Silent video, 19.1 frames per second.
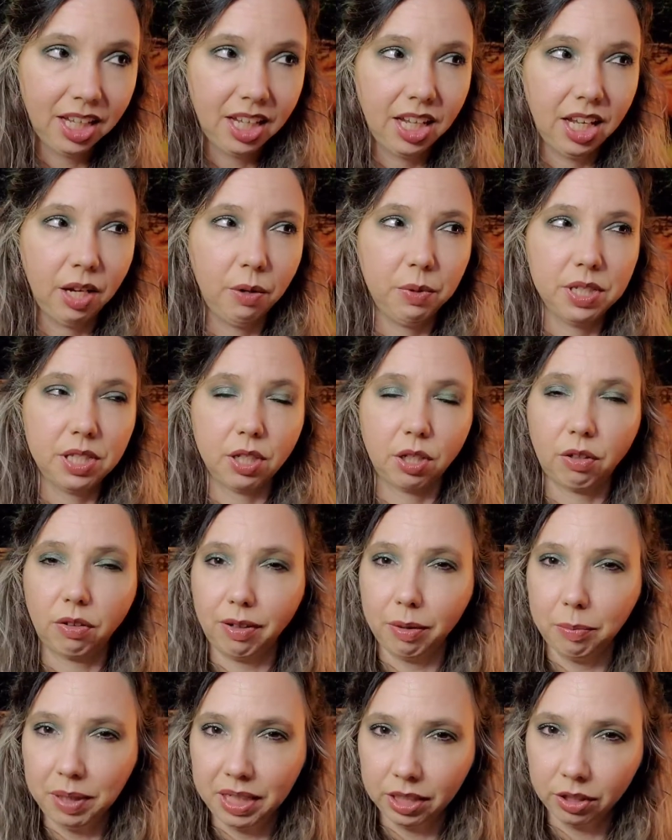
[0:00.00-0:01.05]
It was the
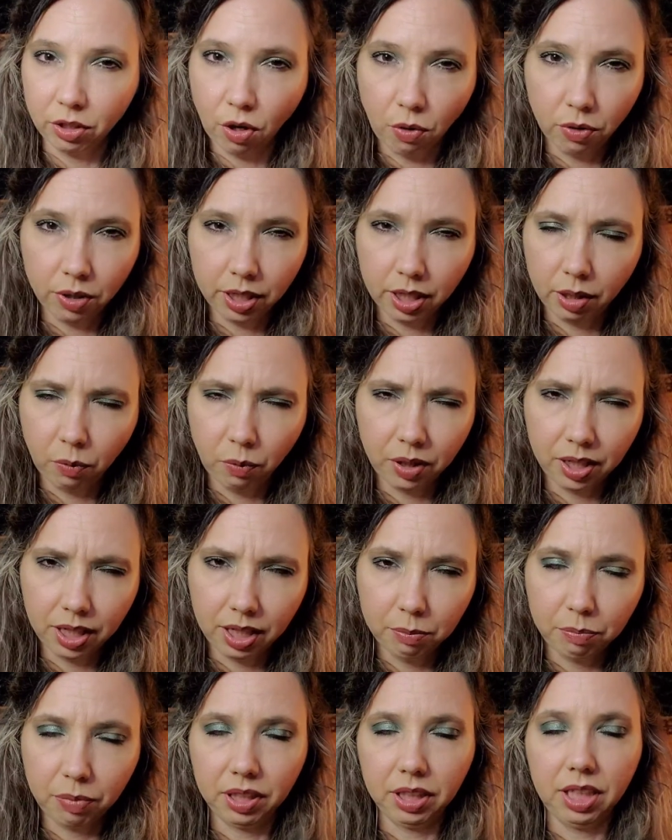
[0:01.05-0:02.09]
Caribbean coconut one, I
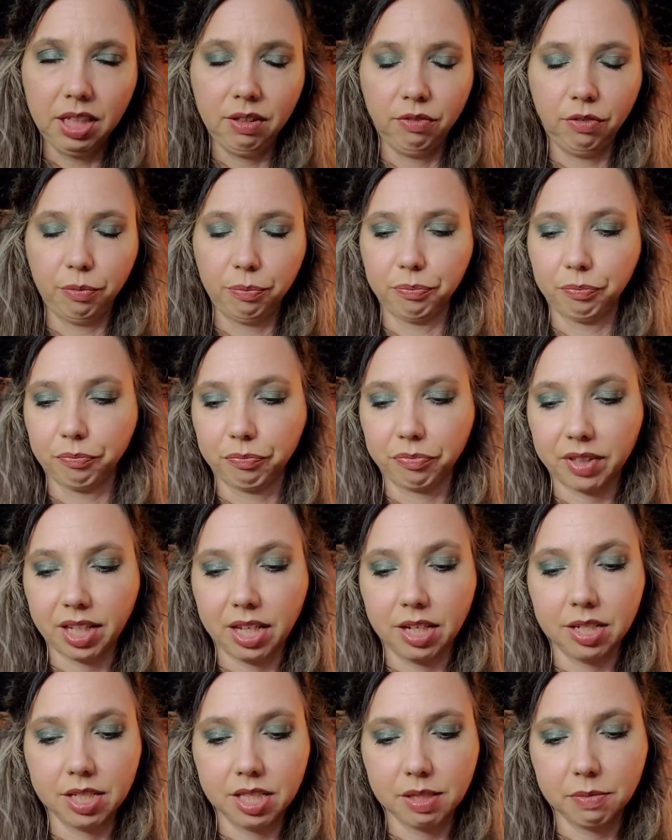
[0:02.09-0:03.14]
believe,
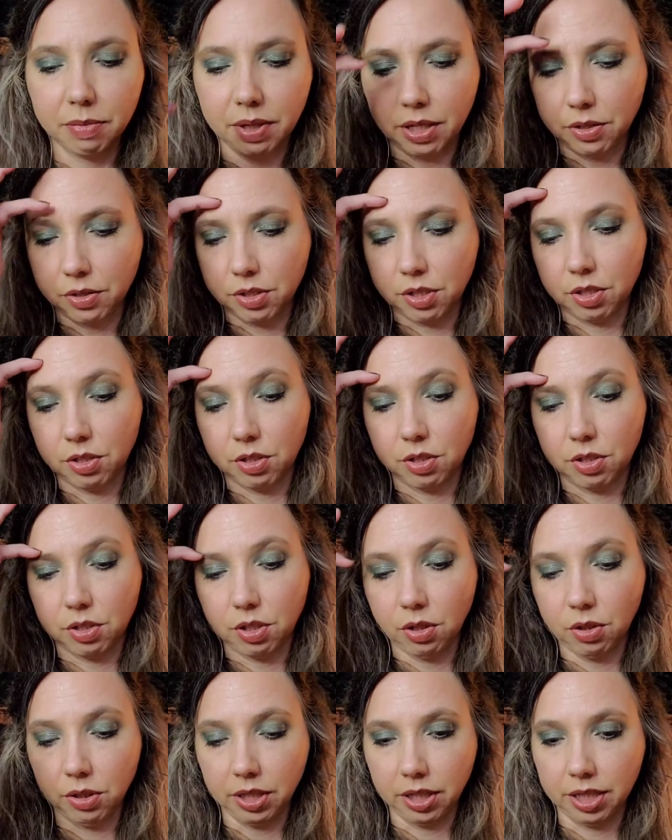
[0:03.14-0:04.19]
and it smells
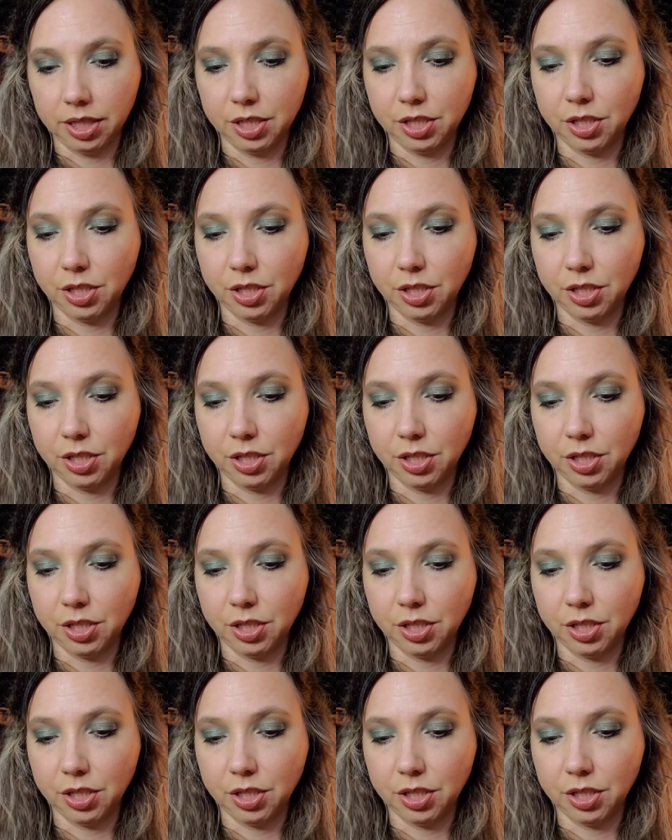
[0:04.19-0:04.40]
so good.